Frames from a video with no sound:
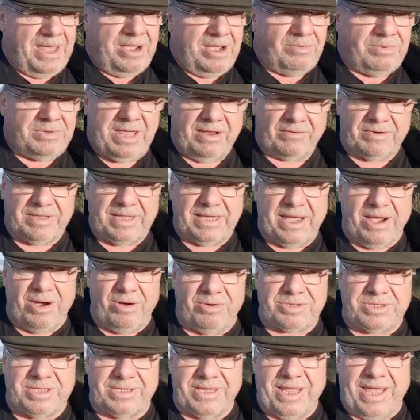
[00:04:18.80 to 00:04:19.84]
with everything
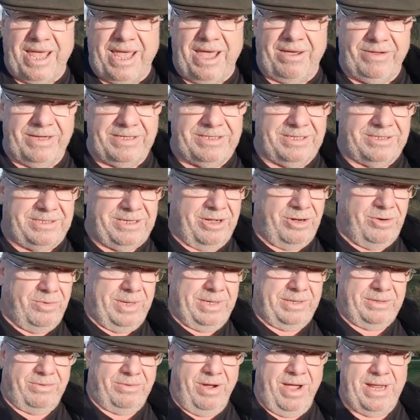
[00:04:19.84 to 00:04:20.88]
else that they're having to deal
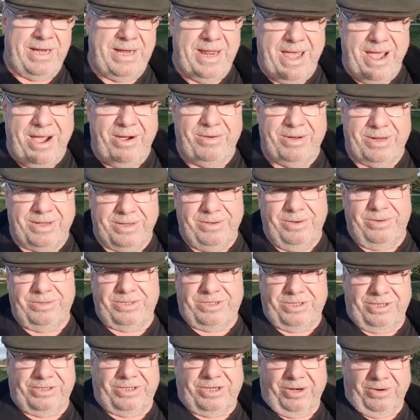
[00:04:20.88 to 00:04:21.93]
with right now. And of
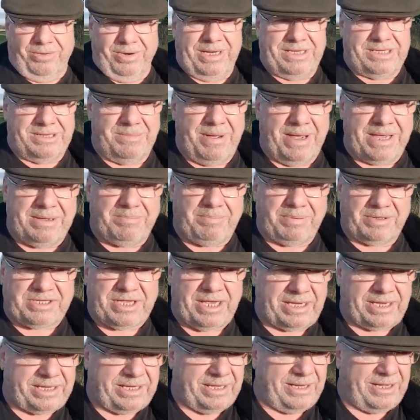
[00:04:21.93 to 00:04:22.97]
course, Theresa May in
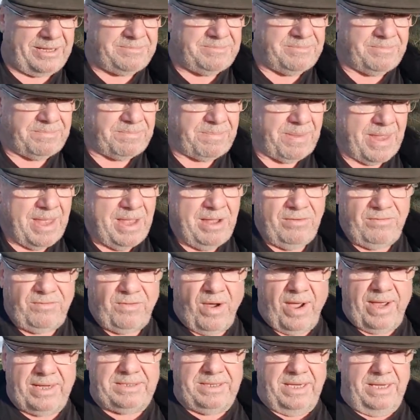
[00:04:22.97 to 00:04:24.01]
particular,
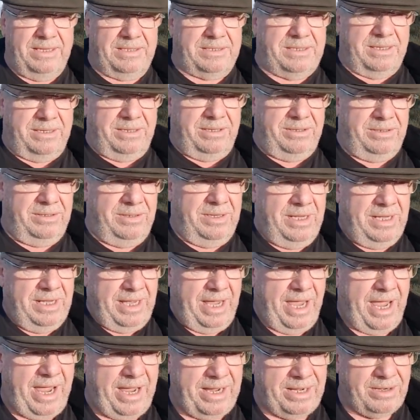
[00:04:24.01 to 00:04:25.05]
fighting to
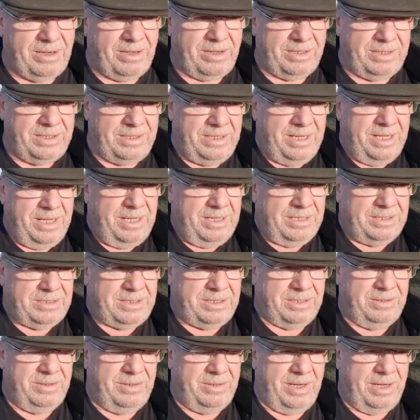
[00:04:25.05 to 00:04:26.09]
hang on
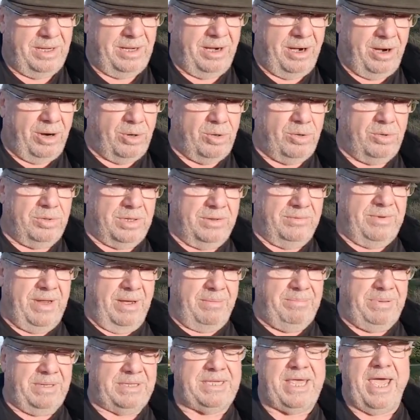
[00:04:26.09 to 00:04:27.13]
to her hold of
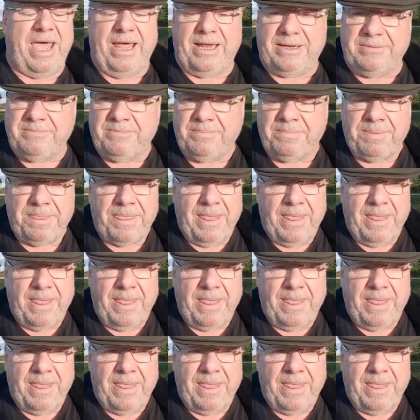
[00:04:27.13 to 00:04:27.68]
number 10.